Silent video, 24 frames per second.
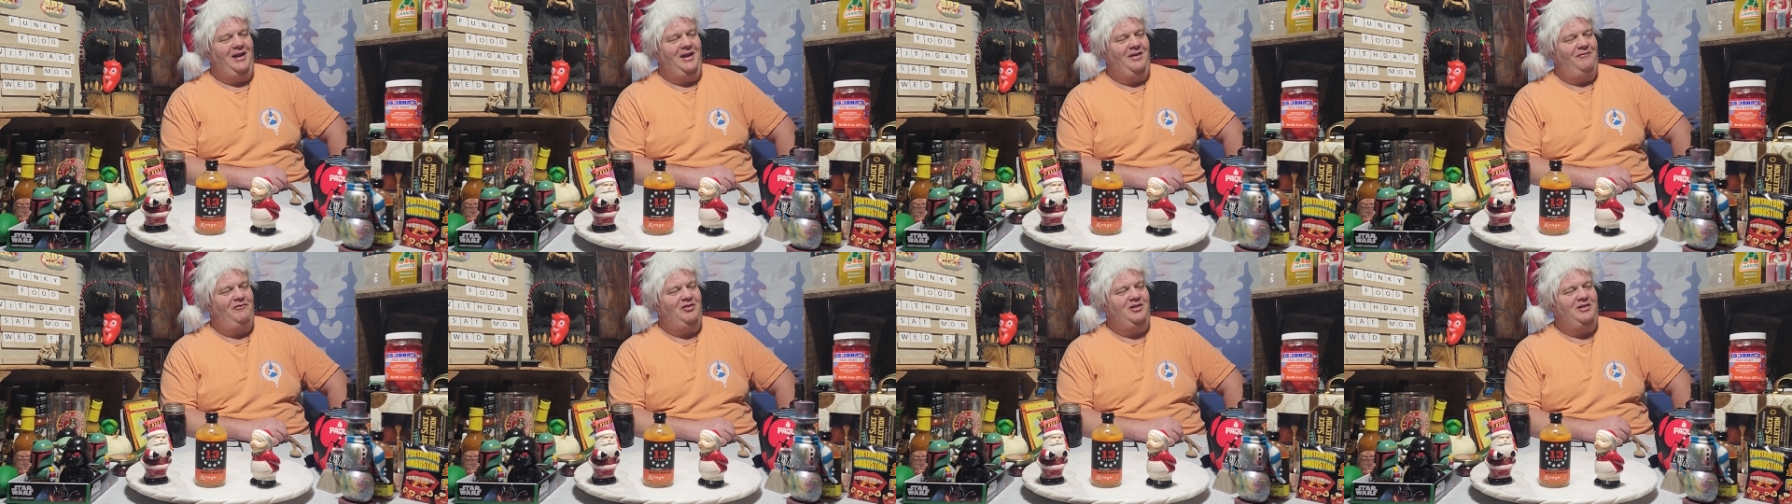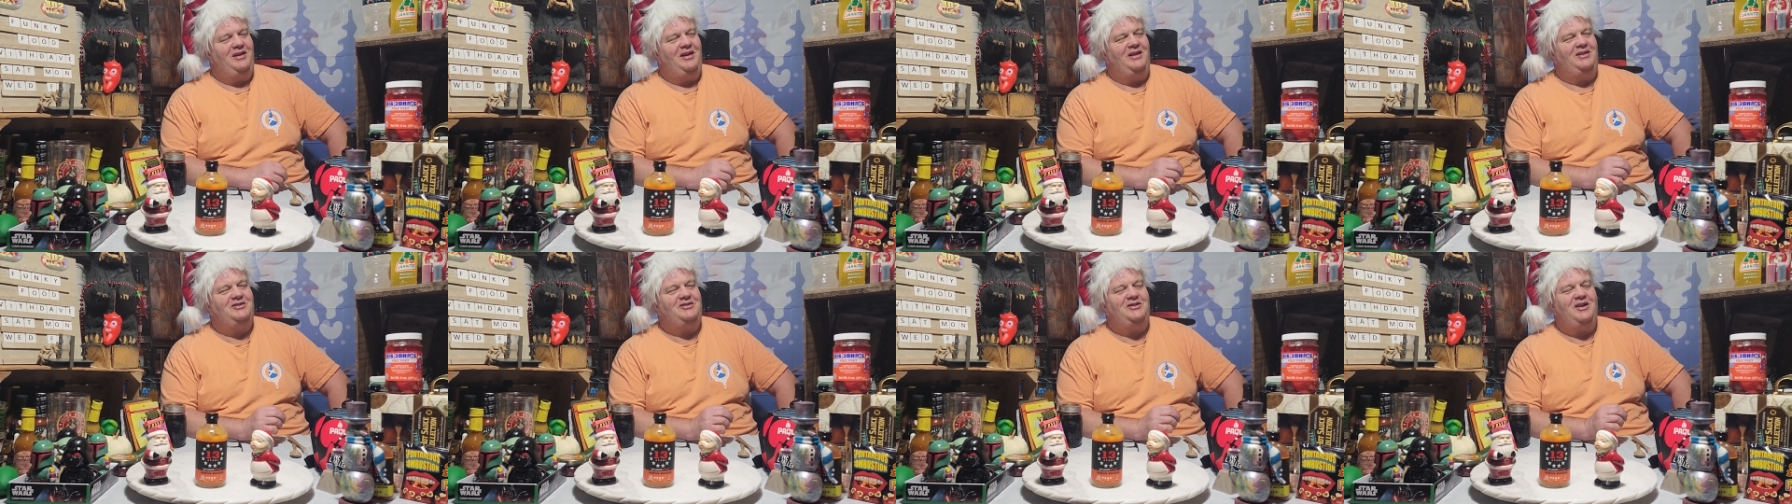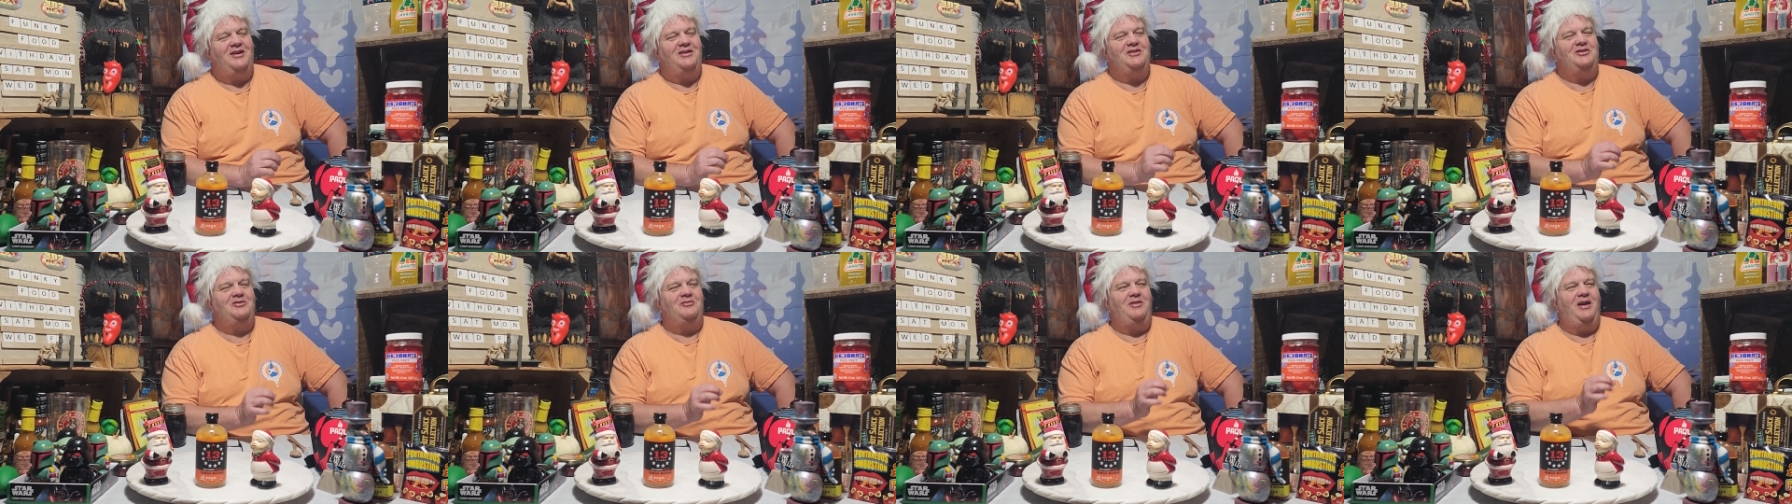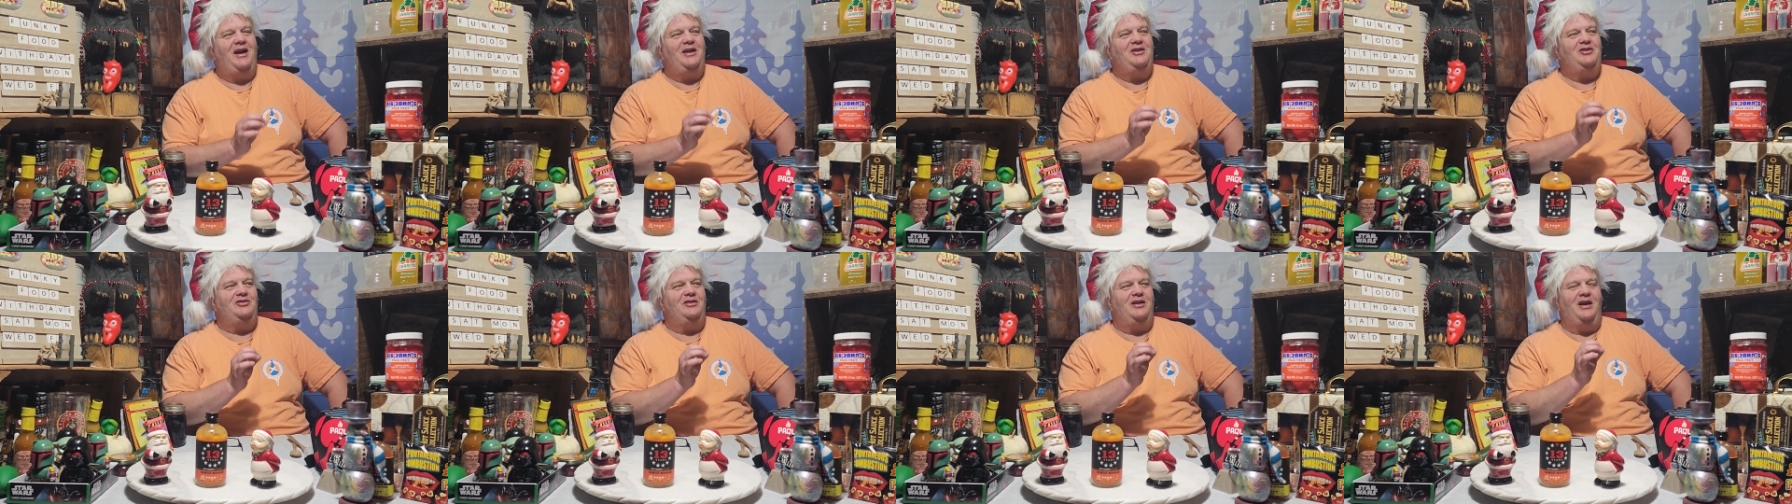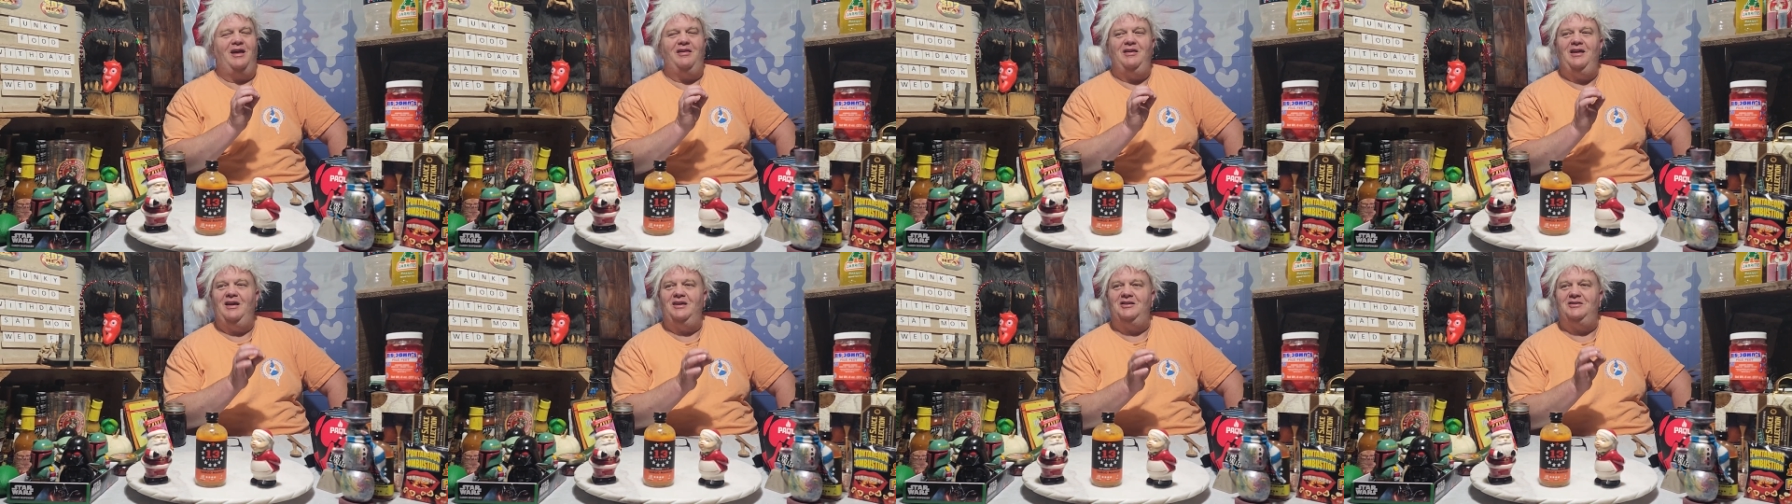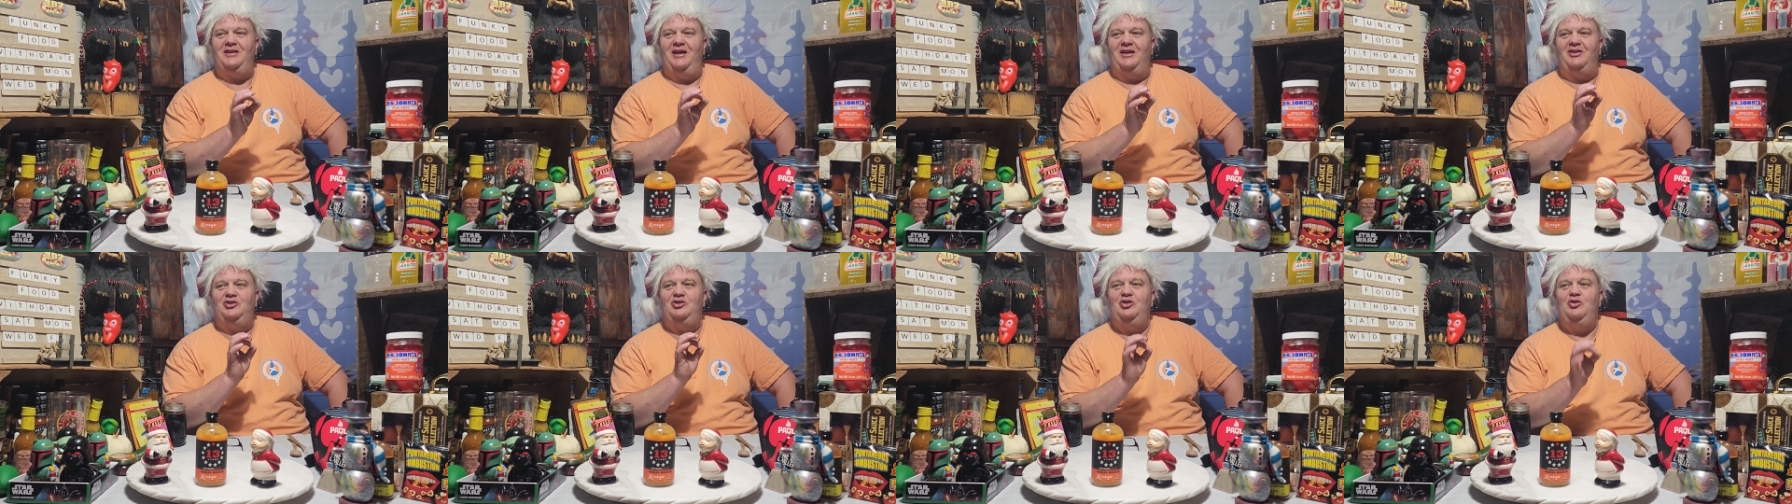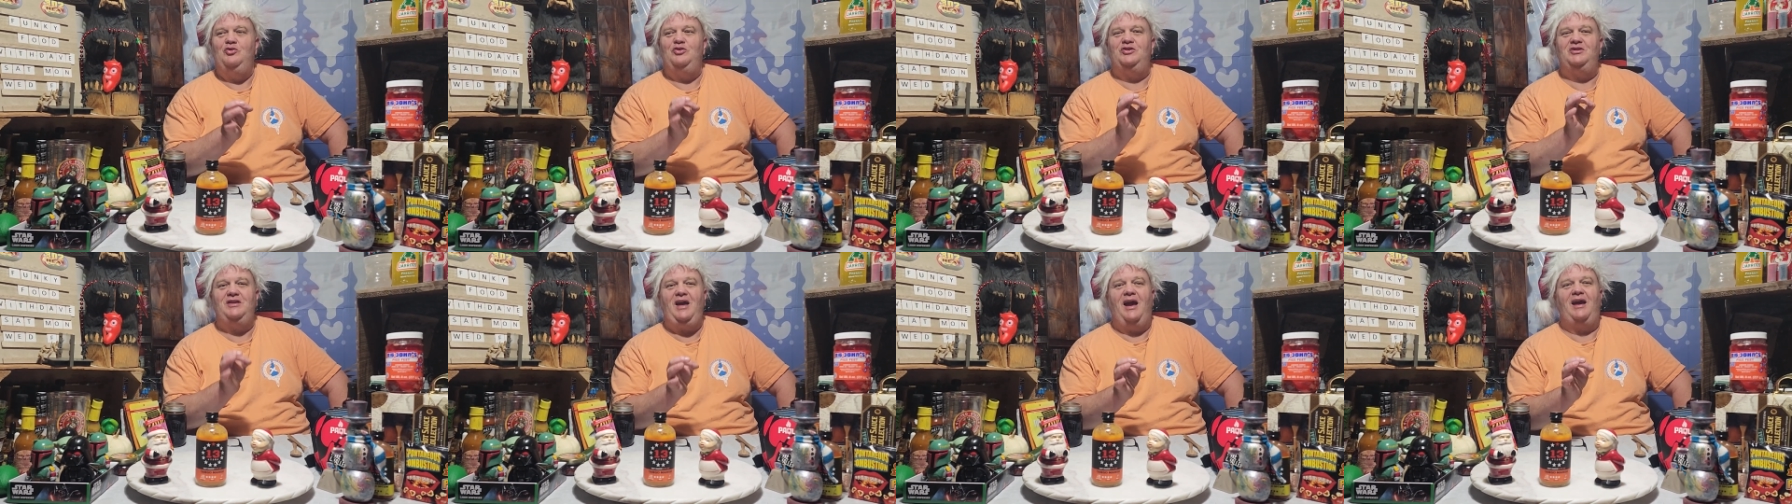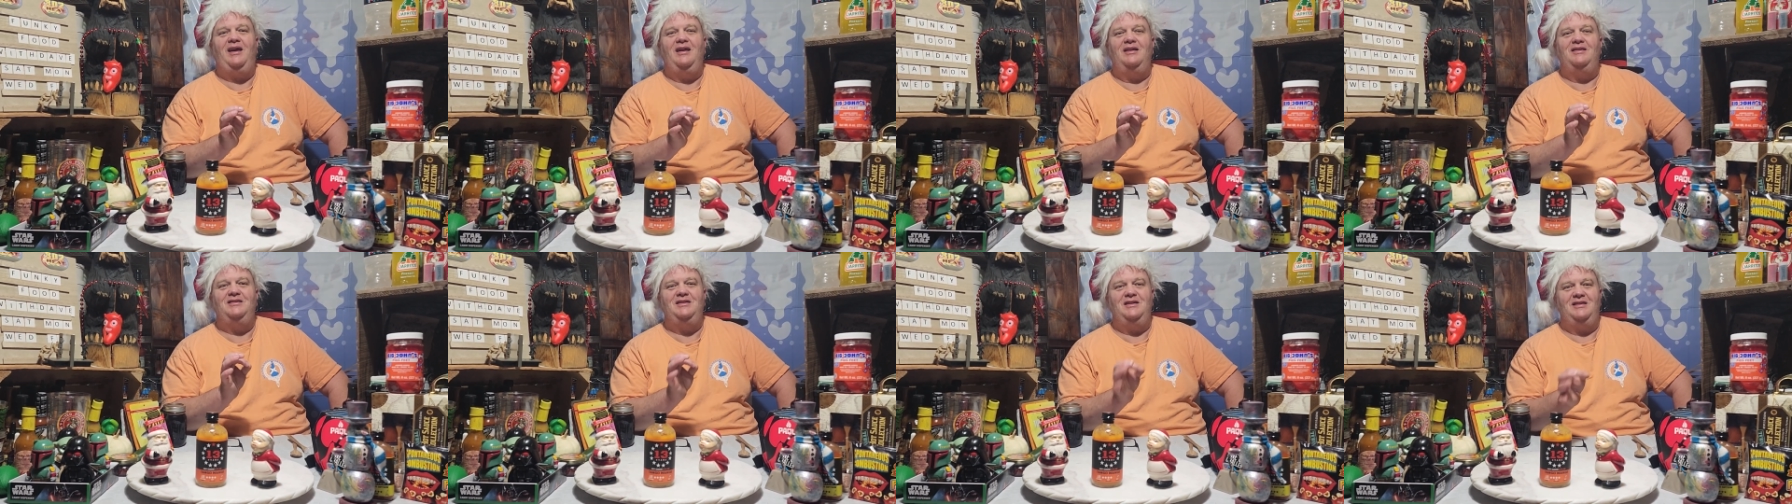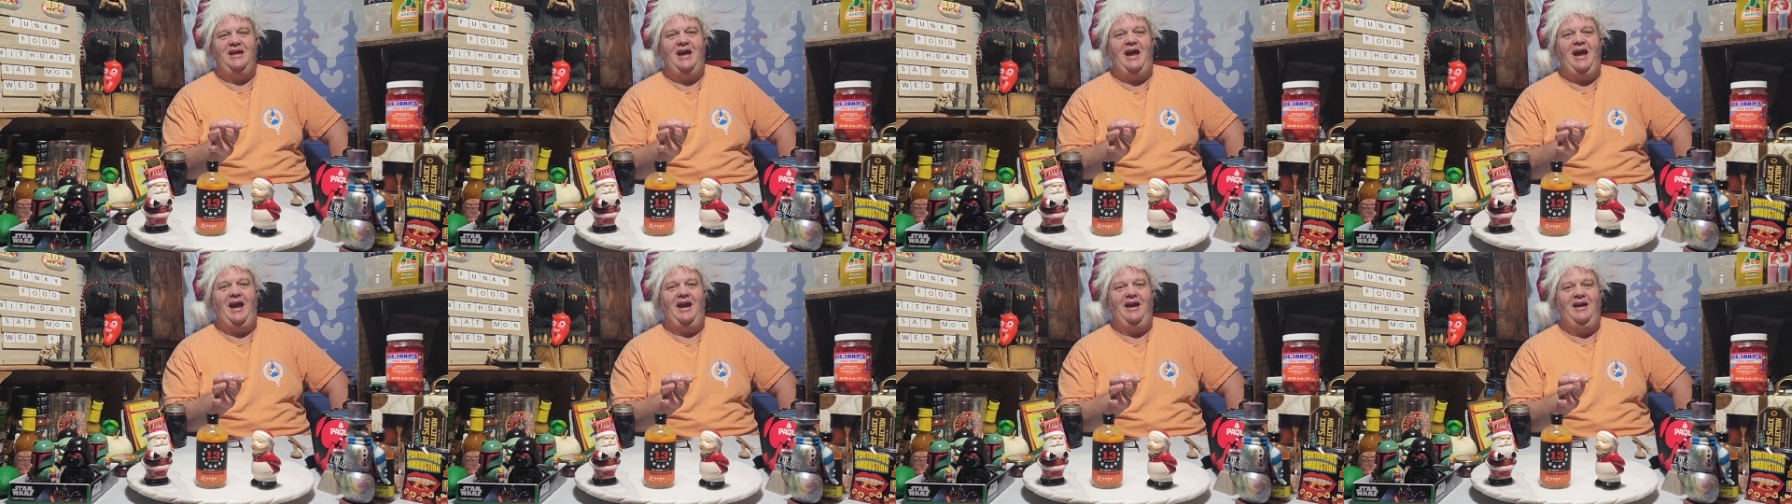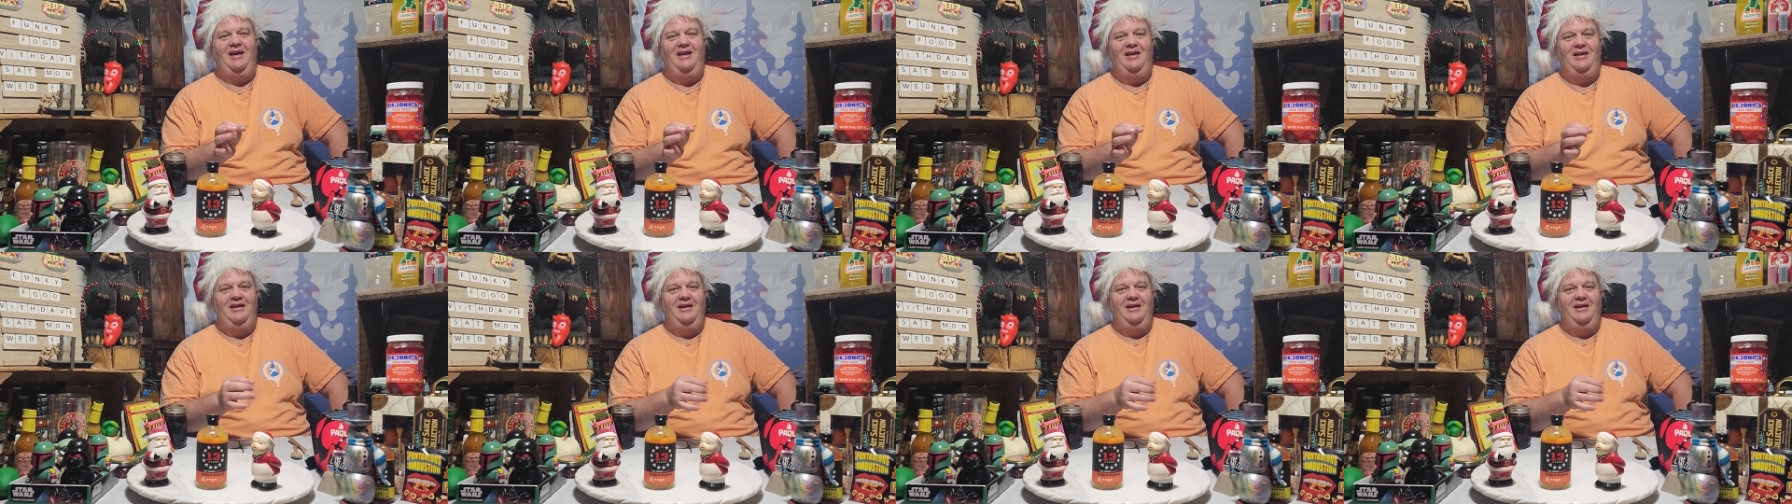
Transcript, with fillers: Everything starts gradually. I think it's like two seconds a day.